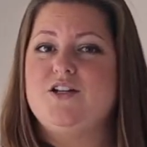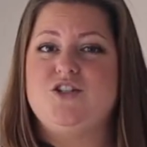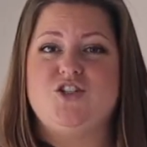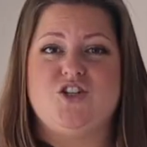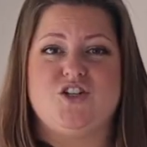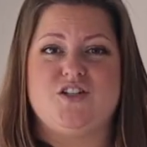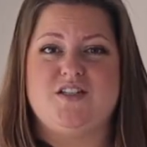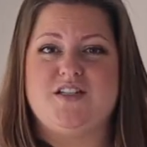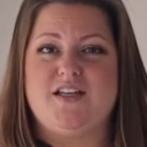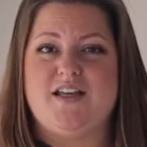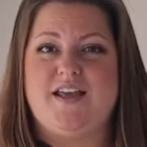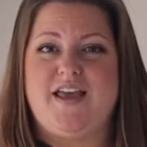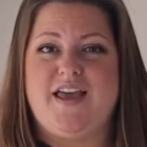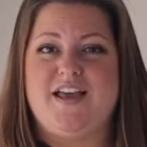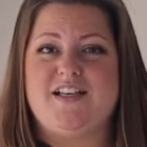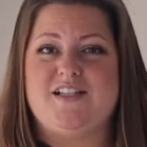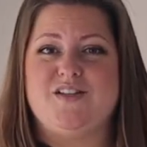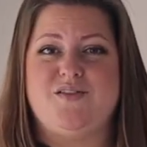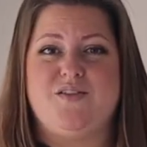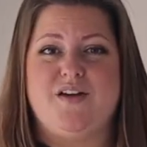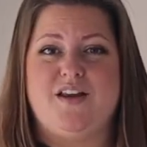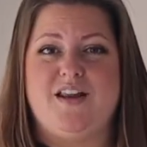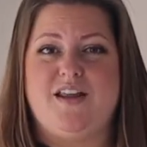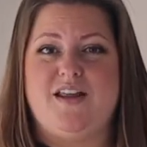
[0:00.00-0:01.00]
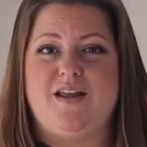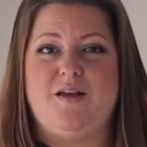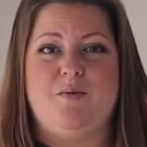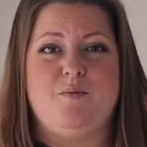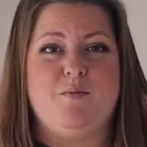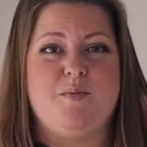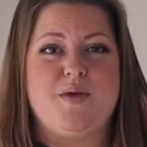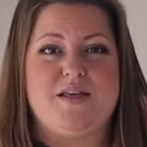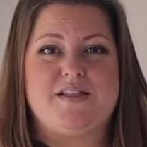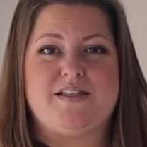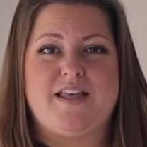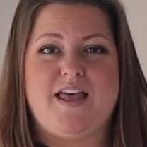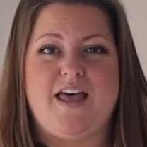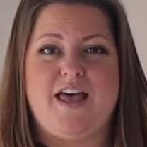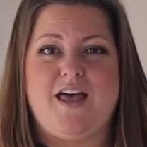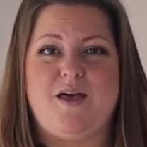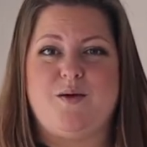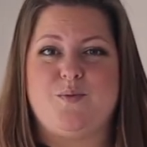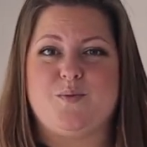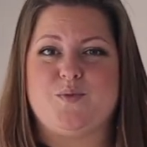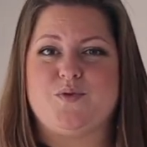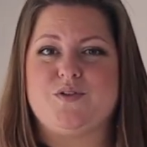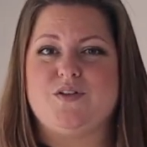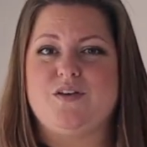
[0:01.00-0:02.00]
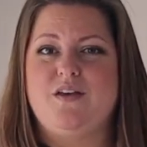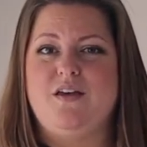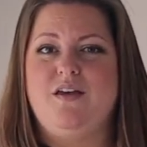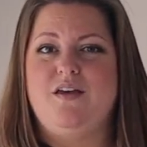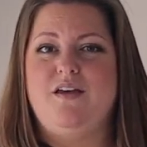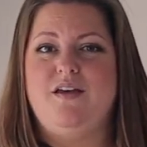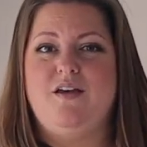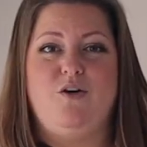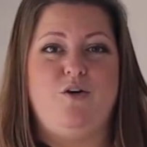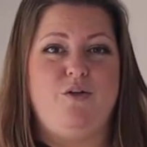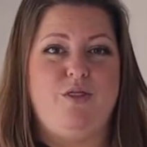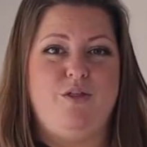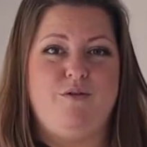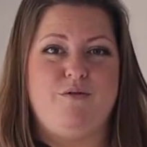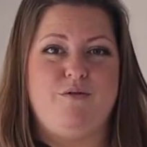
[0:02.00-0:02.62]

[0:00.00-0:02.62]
just in case of any mishaps on the